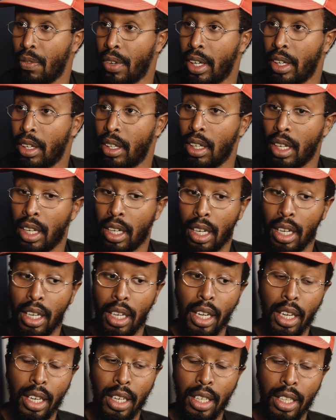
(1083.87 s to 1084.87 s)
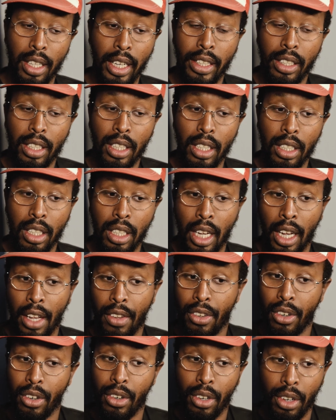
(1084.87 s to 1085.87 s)
And in that sense, the
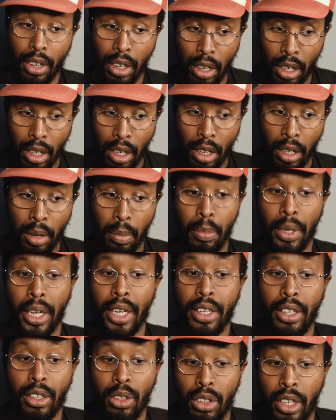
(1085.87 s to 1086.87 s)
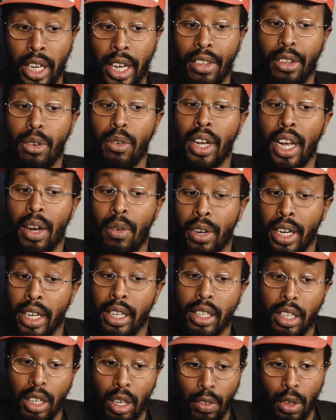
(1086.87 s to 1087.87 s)
other bodies or the other
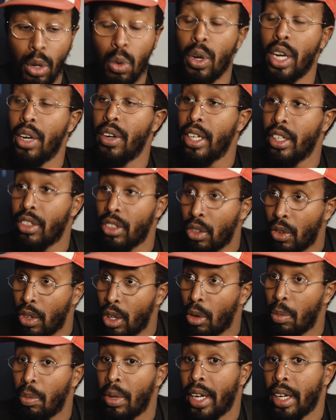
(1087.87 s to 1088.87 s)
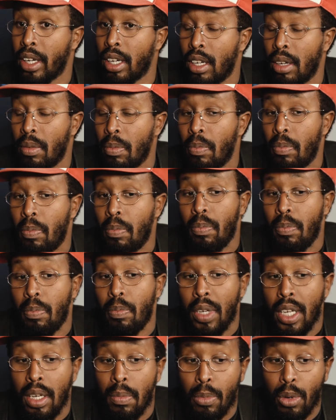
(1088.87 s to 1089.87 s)
narration of queer history or black
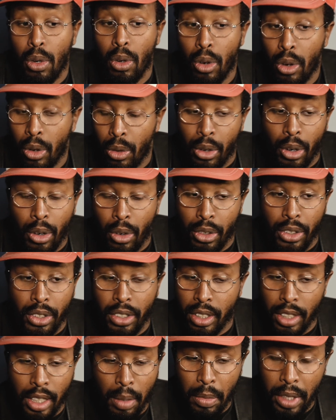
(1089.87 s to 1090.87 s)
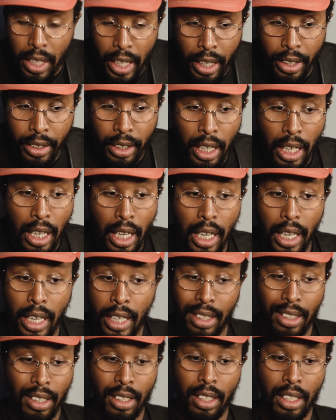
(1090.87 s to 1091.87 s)
people or something else,
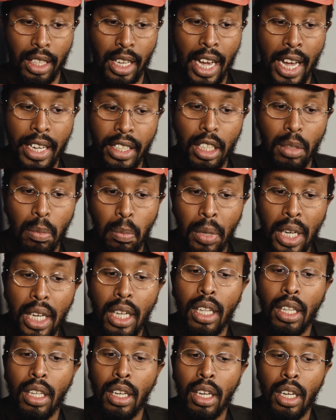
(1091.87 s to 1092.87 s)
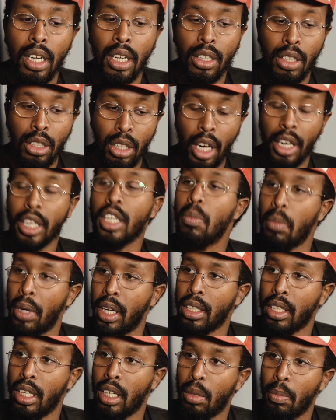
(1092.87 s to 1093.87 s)
it hasn't been
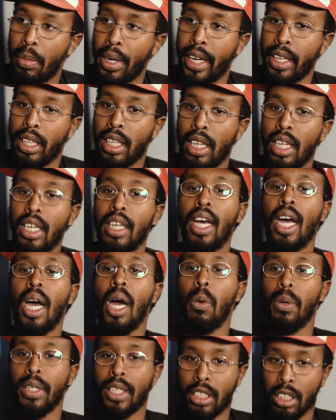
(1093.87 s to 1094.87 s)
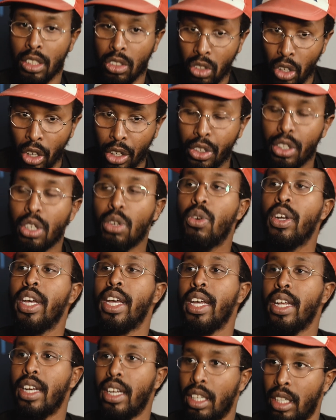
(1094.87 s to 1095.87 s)
documented. But I think now it starts
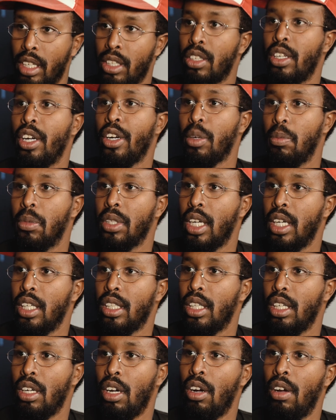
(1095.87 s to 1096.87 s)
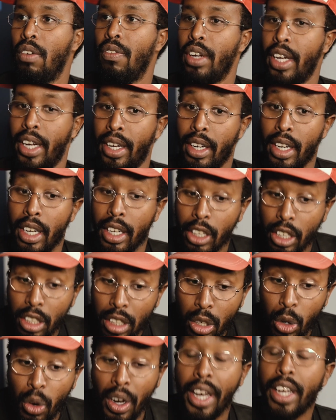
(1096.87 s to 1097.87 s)
creating this documentation of and
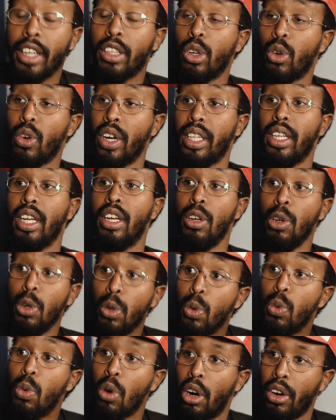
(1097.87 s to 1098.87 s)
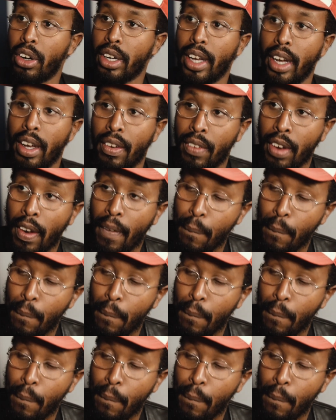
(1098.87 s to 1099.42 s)
trying to create a new archive.